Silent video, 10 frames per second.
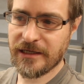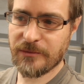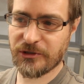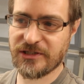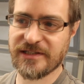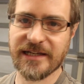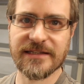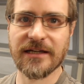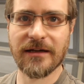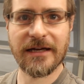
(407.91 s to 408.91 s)
pressure
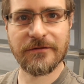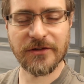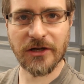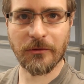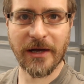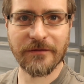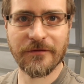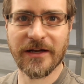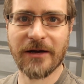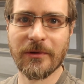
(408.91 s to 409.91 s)
sensor. I'll have to go away and
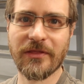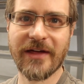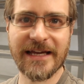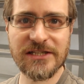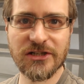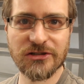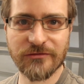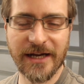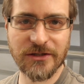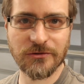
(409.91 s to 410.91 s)
find out whether that is
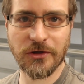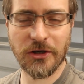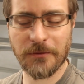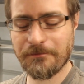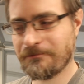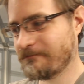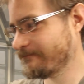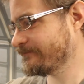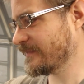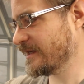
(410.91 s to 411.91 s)
correct or not.
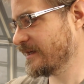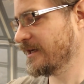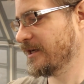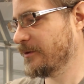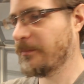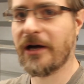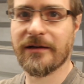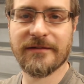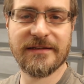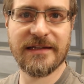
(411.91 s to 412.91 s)

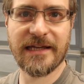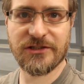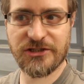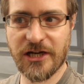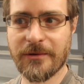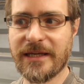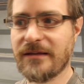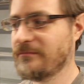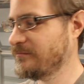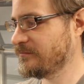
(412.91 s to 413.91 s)
But it's
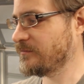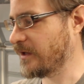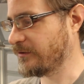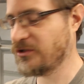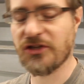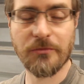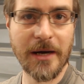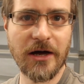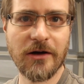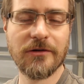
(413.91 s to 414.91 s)
showing 2
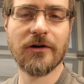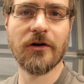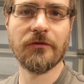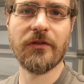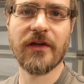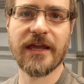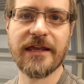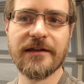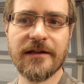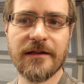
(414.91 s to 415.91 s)
bar on
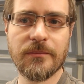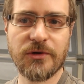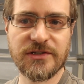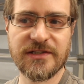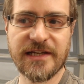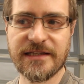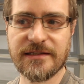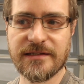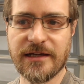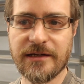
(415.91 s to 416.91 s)
the pressure
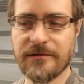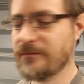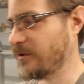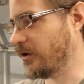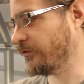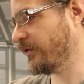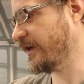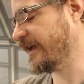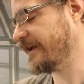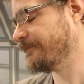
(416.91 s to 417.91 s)
sensor on
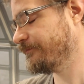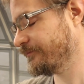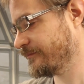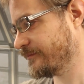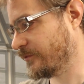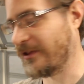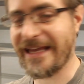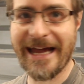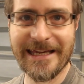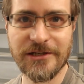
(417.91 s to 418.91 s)
the
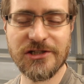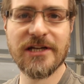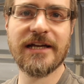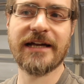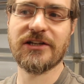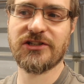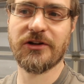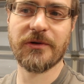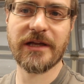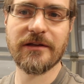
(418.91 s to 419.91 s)
gauge, and it's
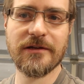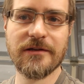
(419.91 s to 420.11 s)
showing